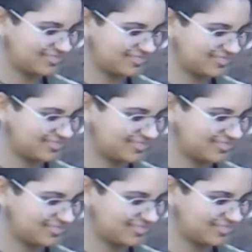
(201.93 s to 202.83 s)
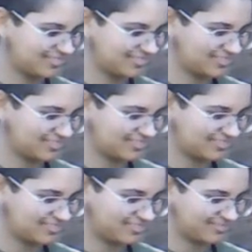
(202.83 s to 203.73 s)

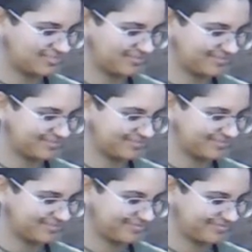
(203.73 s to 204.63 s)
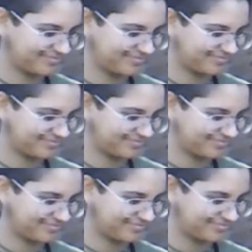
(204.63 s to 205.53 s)

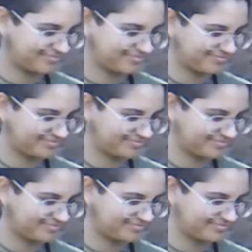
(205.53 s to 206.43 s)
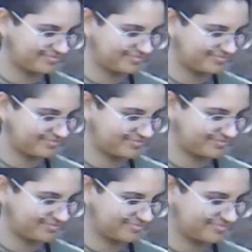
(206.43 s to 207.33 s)

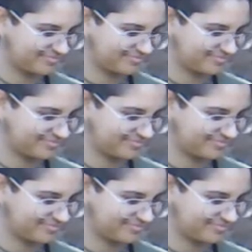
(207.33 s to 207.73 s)
(not speaking)